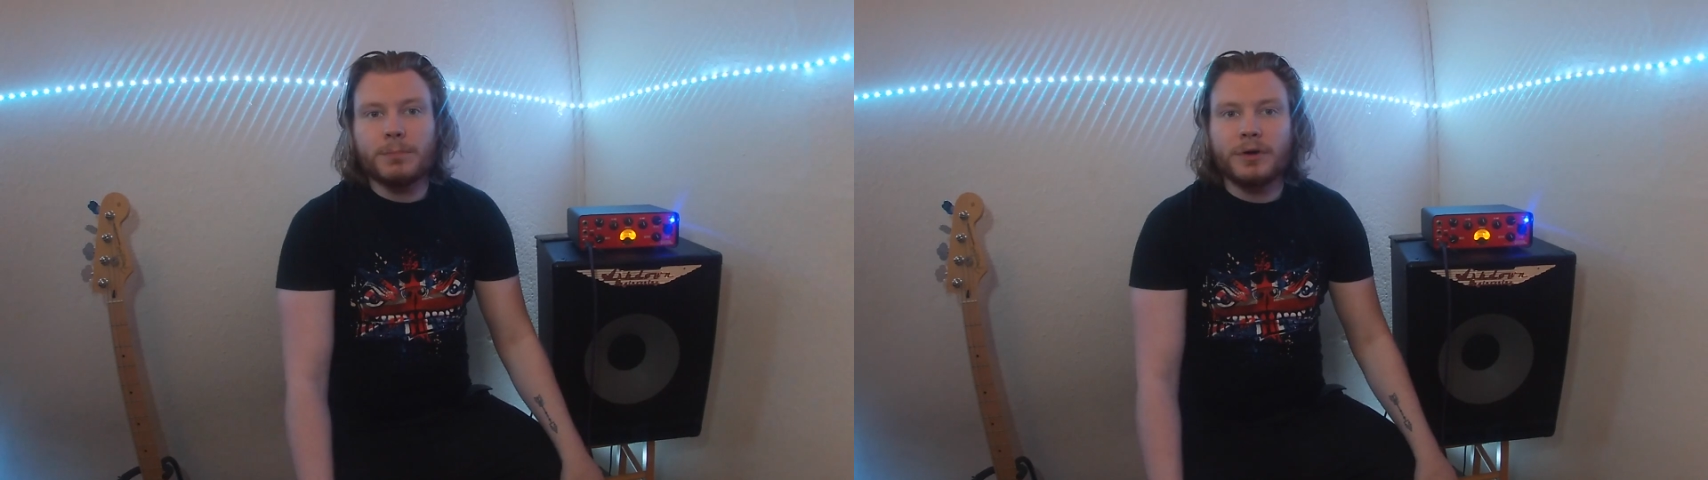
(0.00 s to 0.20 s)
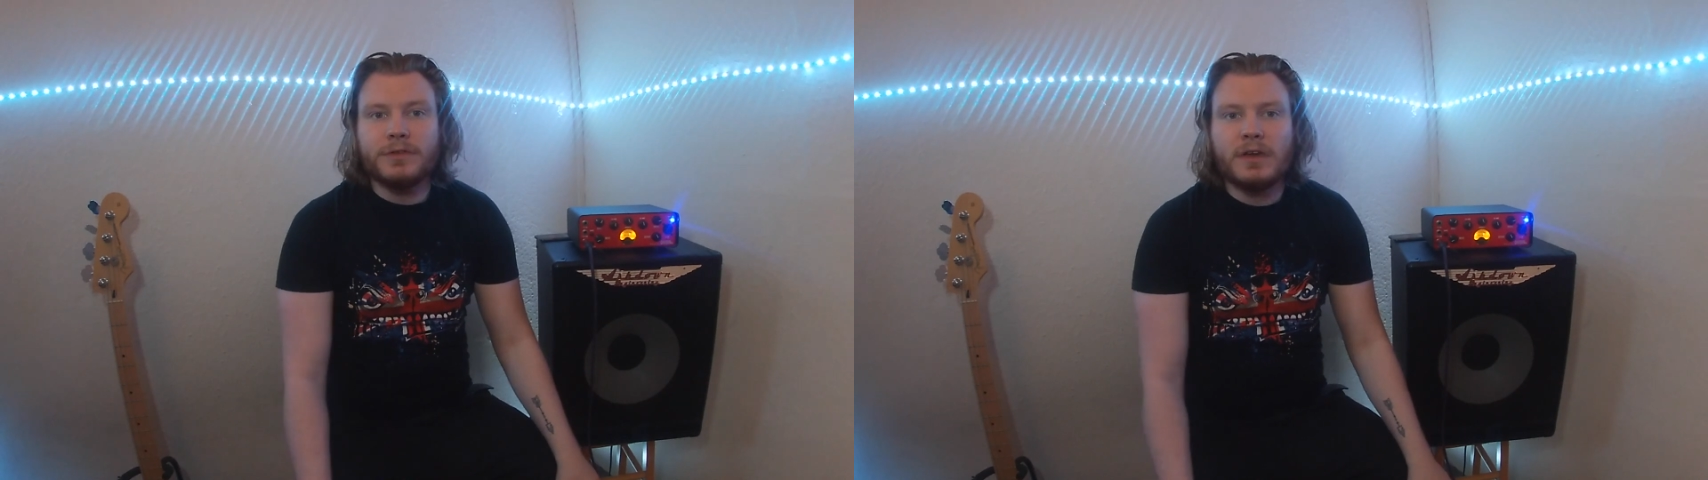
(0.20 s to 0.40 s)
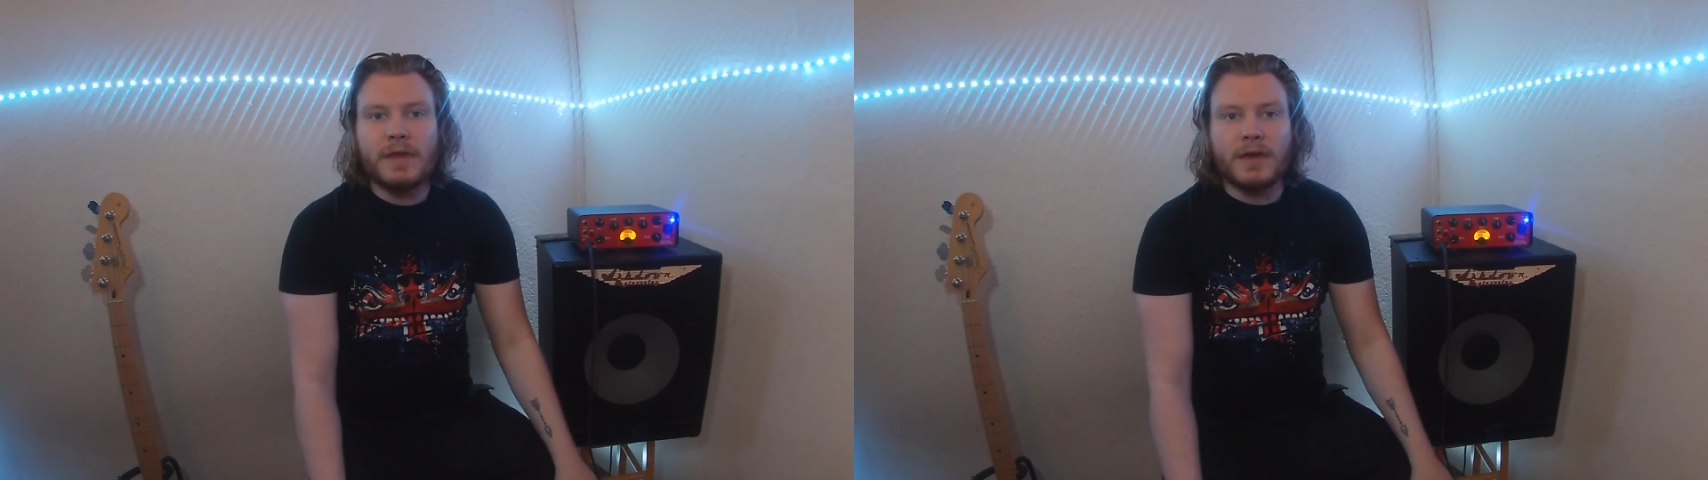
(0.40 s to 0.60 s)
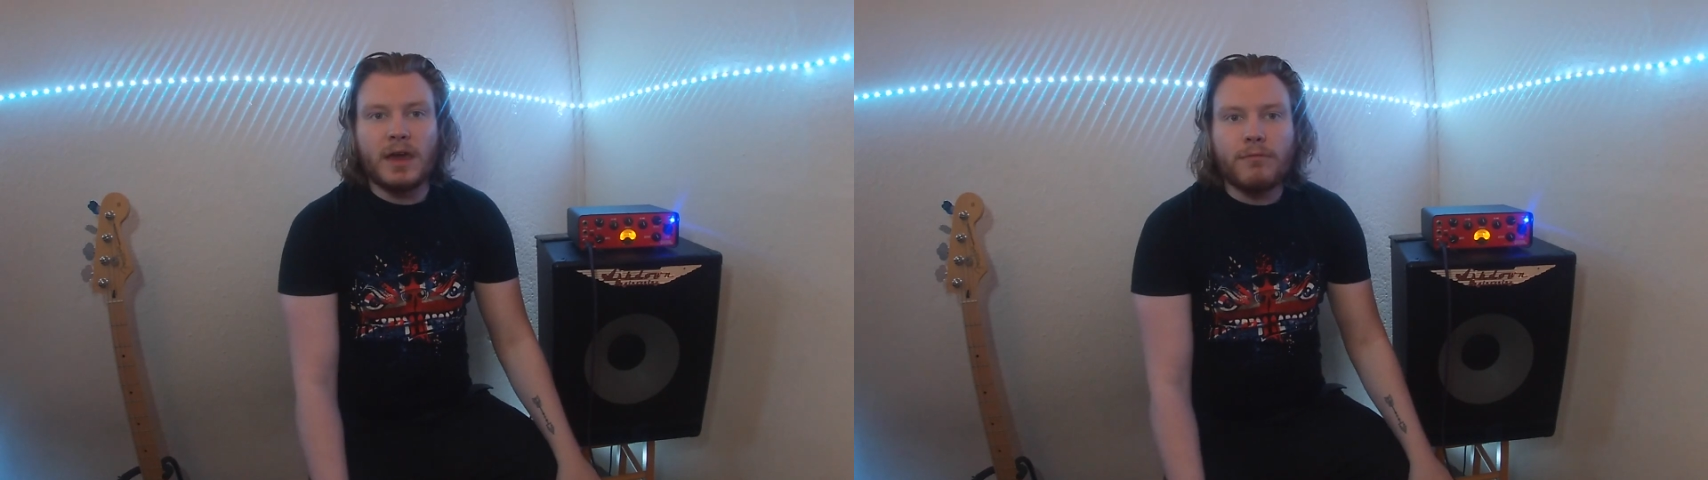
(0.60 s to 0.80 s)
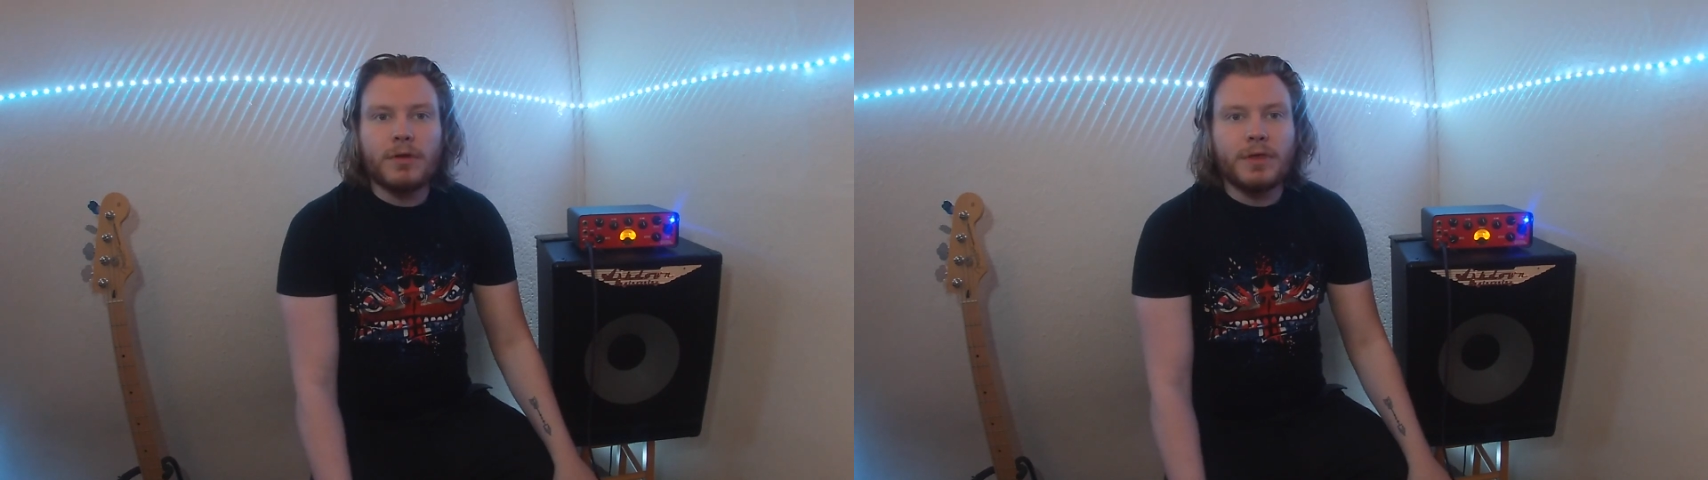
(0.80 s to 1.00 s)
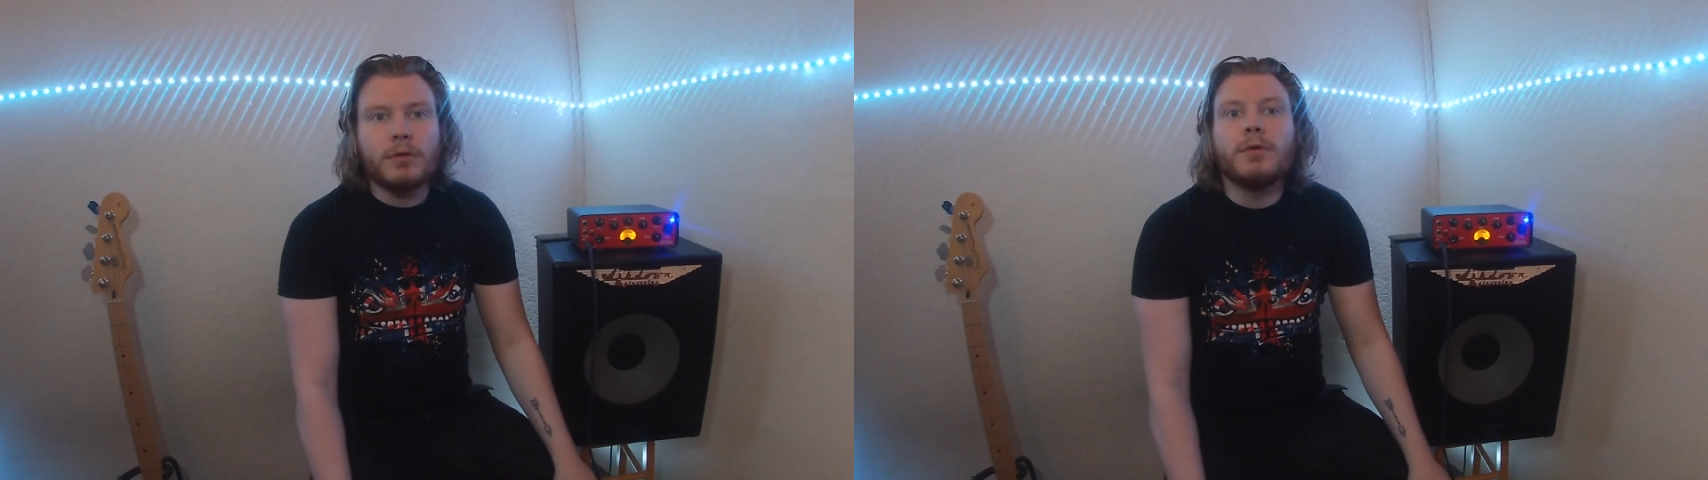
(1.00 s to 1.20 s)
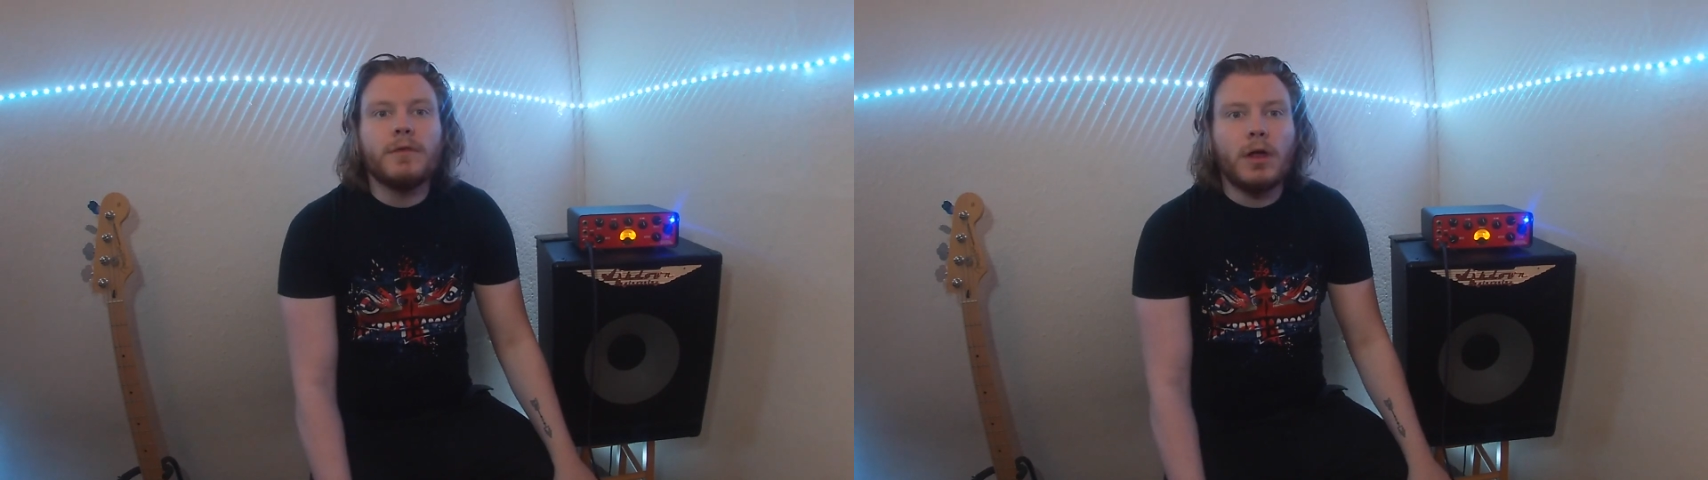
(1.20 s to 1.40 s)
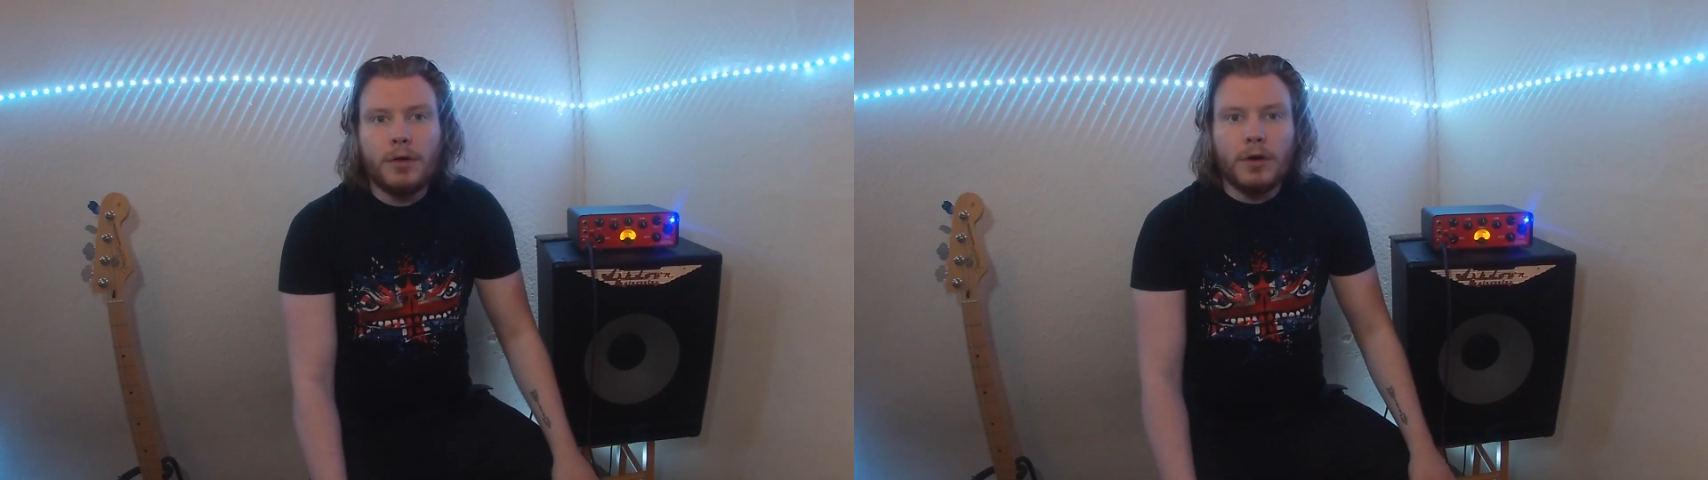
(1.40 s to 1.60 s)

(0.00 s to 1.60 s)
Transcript: bring together everything we've learned